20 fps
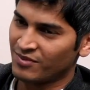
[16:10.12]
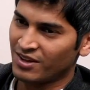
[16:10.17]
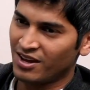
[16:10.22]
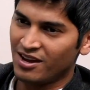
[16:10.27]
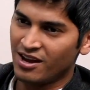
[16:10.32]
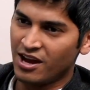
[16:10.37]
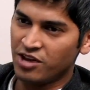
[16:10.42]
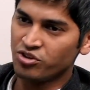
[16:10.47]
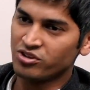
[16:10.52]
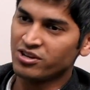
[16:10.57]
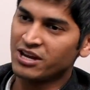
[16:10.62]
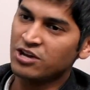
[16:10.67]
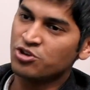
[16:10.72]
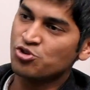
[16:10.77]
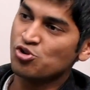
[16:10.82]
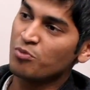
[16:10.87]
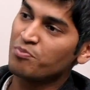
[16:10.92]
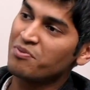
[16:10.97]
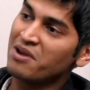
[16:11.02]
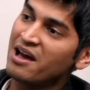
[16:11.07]
And you get to
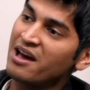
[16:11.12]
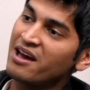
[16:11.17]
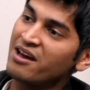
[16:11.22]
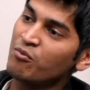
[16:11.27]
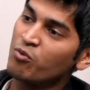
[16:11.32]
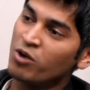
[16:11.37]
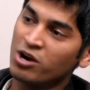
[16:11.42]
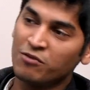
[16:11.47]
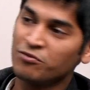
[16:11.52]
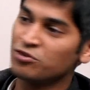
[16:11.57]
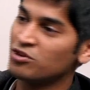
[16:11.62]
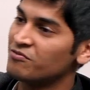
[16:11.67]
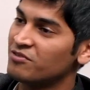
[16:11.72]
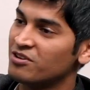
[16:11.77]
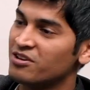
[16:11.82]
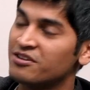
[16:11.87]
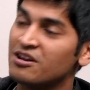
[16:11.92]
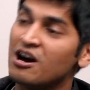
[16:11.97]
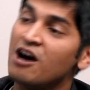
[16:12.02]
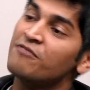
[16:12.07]
apply whatever you've
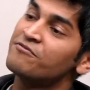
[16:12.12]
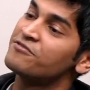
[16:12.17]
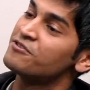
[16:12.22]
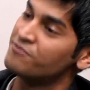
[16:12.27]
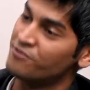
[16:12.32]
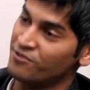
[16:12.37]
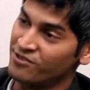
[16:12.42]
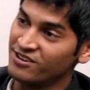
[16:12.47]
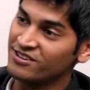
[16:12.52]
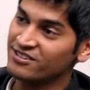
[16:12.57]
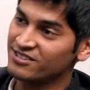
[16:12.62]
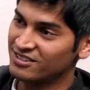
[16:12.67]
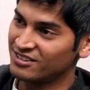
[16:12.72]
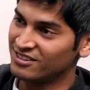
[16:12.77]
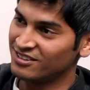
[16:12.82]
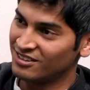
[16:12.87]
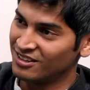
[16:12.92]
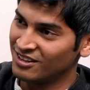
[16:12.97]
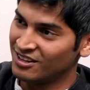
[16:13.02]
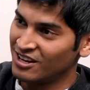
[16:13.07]
learned after 4 years.
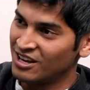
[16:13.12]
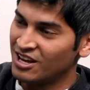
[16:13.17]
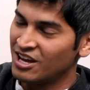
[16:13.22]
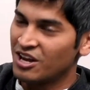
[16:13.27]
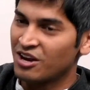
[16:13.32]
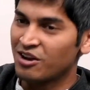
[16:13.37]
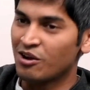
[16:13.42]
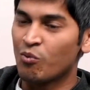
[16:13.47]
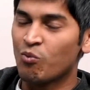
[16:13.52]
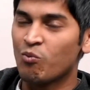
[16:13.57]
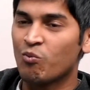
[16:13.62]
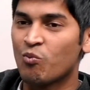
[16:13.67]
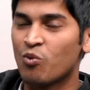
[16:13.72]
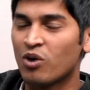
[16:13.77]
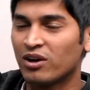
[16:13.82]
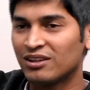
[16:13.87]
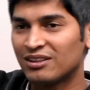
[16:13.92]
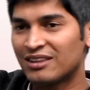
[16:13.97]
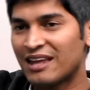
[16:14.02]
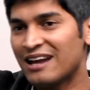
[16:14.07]
Now, what
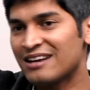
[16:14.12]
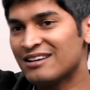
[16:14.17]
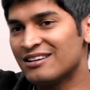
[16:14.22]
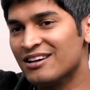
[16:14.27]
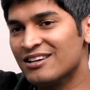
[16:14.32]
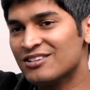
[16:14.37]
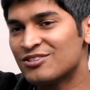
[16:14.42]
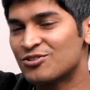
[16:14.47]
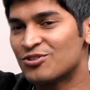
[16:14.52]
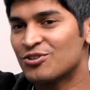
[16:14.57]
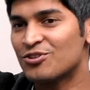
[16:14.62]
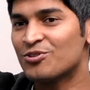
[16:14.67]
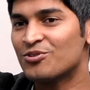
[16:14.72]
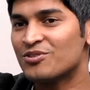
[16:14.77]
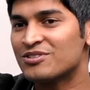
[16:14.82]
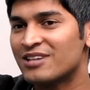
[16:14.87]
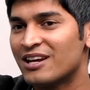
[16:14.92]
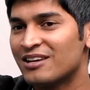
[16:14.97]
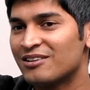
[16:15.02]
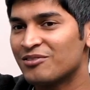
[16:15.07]
that does to you is
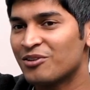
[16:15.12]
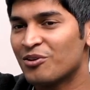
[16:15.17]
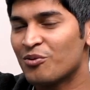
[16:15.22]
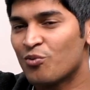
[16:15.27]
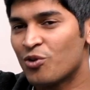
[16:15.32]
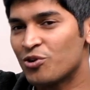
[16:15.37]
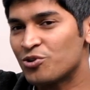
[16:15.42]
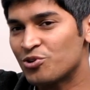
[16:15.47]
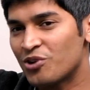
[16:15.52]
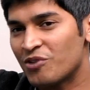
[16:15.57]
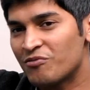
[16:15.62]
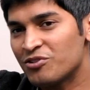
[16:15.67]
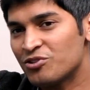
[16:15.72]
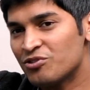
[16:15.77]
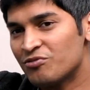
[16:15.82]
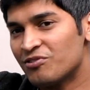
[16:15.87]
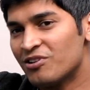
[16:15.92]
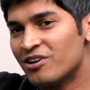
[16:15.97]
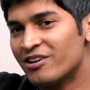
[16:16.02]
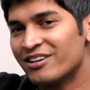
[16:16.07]
that, you know, whatever you've
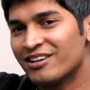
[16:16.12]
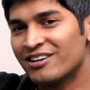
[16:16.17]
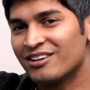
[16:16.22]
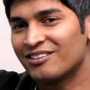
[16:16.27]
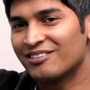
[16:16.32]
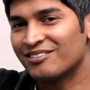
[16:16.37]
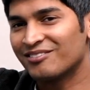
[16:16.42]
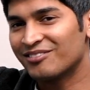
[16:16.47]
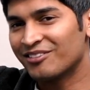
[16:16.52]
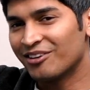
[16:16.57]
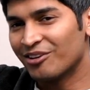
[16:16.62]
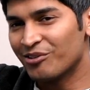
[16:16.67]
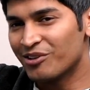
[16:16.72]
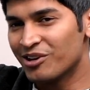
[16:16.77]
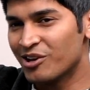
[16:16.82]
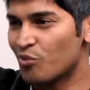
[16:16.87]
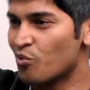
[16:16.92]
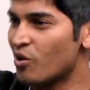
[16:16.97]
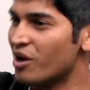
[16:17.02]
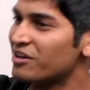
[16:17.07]
learned, you know,
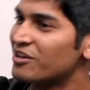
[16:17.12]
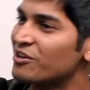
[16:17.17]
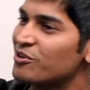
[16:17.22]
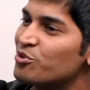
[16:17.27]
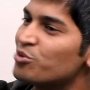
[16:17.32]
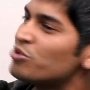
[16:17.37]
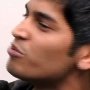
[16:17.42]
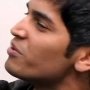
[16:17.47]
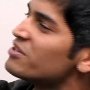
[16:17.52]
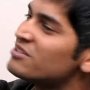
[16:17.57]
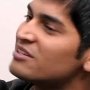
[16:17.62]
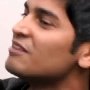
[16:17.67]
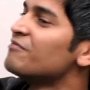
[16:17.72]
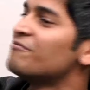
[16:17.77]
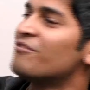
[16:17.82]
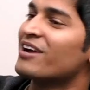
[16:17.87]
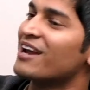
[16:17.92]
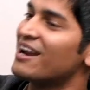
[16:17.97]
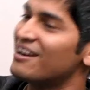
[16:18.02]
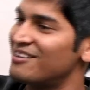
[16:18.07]
year 1, year 2, you basically
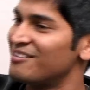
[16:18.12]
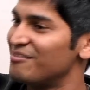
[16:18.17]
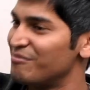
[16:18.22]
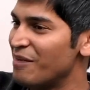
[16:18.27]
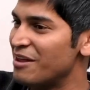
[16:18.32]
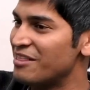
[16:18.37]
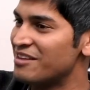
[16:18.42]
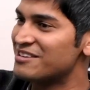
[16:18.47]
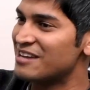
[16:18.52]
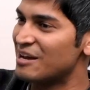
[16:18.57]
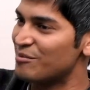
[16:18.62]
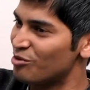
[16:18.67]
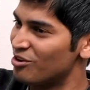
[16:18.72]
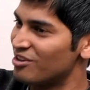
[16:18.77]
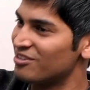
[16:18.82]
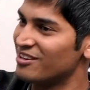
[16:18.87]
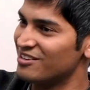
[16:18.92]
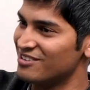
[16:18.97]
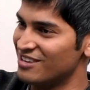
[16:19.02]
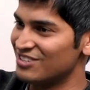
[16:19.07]
forget by the time you're in
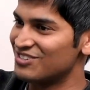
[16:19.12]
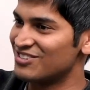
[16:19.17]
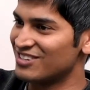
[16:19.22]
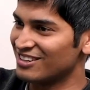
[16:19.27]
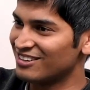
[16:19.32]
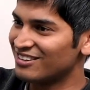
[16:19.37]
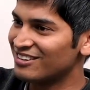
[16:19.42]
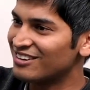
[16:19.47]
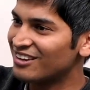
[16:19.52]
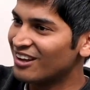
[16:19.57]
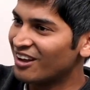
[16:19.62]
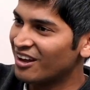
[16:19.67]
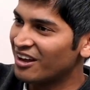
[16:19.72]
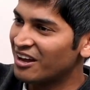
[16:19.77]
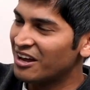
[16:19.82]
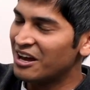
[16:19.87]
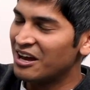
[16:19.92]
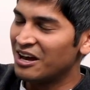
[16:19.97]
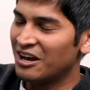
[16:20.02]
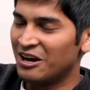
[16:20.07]
the industry.
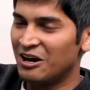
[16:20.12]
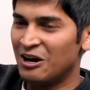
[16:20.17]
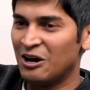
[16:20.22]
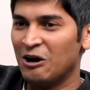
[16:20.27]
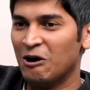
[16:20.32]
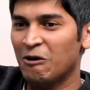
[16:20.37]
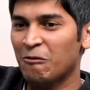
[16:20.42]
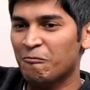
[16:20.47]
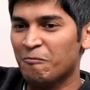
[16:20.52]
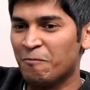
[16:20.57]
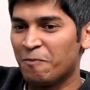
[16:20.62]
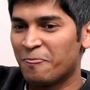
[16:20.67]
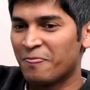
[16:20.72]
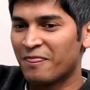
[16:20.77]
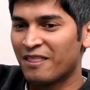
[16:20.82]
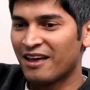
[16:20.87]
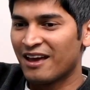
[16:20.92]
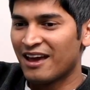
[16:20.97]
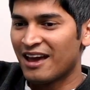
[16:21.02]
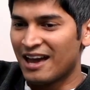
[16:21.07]
And
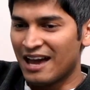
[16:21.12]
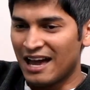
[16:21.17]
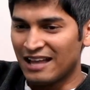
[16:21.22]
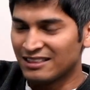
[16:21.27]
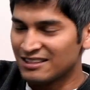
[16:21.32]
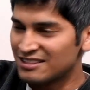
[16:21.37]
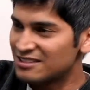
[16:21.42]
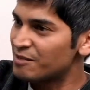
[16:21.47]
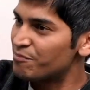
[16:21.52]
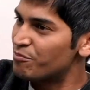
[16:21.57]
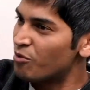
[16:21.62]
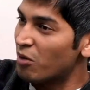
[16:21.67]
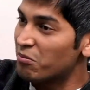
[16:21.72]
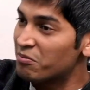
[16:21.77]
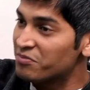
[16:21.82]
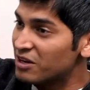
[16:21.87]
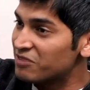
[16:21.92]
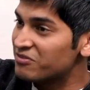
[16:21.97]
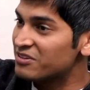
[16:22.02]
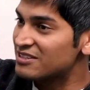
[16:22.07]
this is a problem
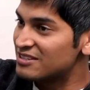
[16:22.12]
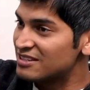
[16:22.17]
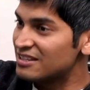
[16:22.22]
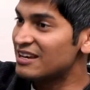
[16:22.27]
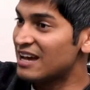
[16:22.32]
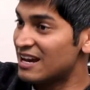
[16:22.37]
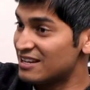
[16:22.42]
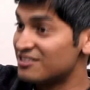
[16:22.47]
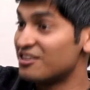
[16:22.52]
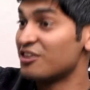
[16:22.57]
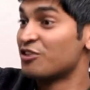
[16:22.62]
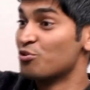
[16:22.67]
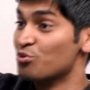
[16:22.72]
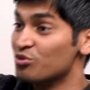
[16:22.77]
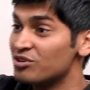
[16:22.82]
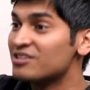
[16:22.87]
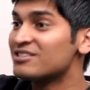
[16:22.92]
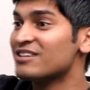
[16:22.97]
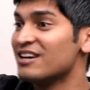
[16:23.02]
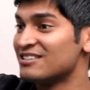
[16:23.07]
that we see as
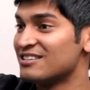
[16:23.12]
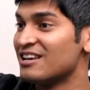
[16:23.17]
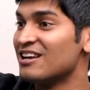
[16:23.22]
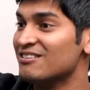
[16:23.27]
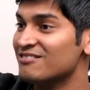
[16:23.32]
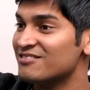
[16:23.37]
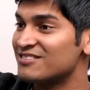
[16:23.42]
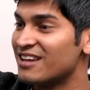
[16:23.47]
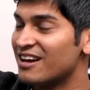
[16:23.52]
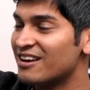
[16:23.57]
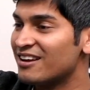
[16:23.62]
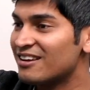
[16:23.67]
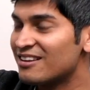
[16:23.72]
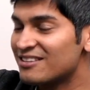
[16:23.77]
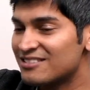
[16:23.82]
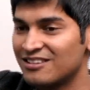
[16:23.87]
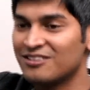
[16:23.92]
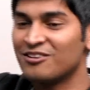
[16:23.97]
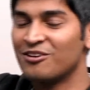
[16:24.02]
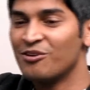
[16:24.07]
recruiters ourselves, that, hey,
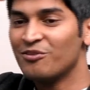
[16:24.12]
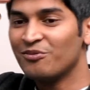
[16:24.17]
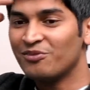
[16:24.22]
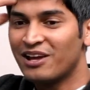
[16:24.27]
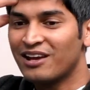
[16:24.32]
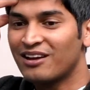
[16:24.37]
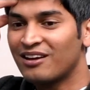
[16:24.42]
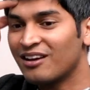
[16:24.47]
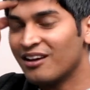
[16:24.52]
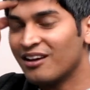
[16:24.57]
listen, you know, like,